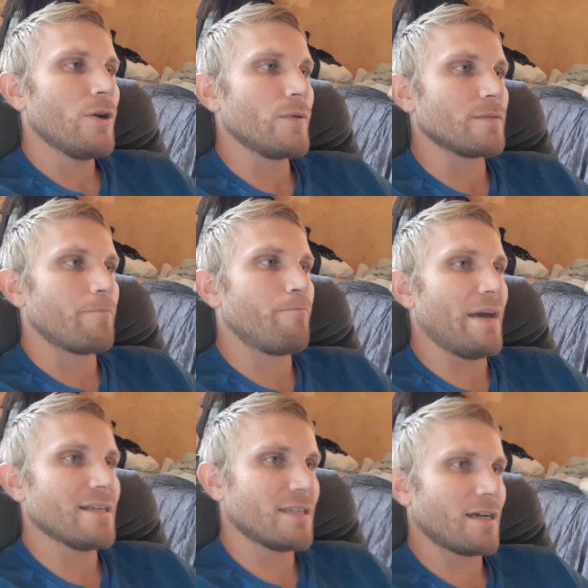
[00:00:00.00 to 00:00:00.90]
whose
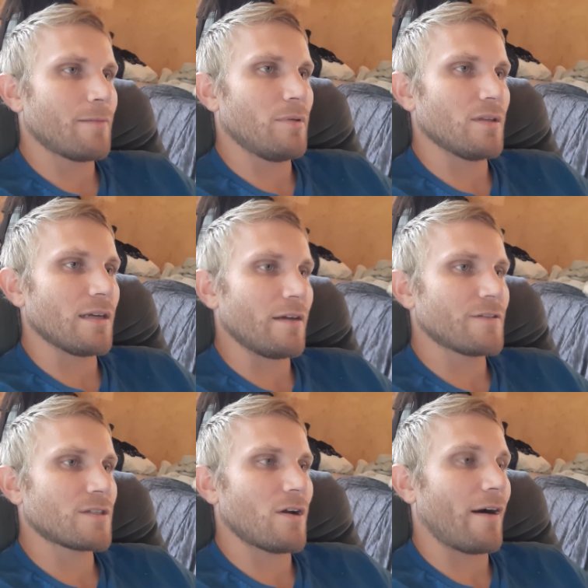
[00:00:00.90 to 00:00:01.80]
basic
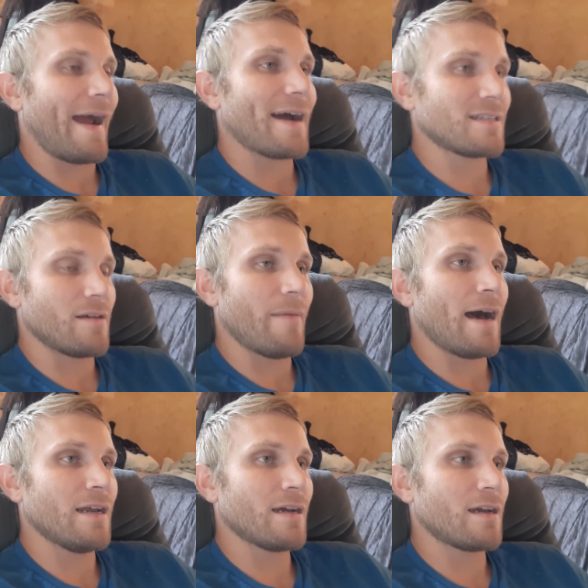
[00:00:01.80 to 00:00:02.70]
beliefs are
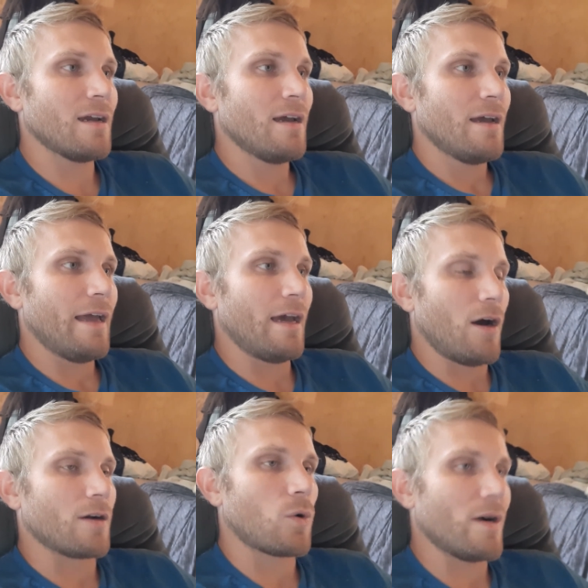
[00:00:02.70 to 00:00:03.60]
axiomatic and
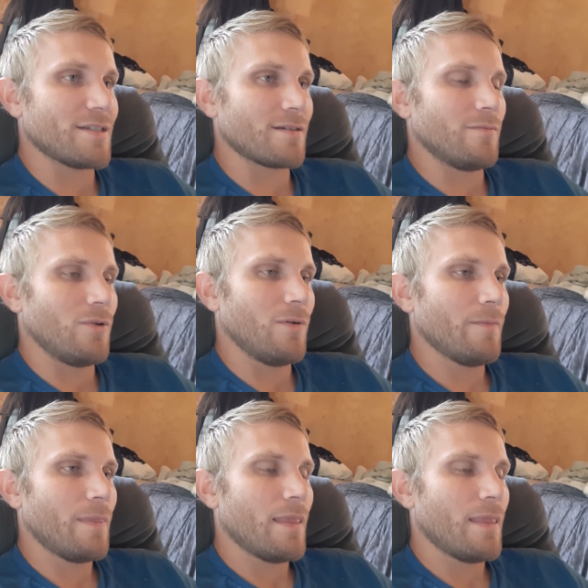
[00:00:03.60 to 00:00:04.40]
unquestionable.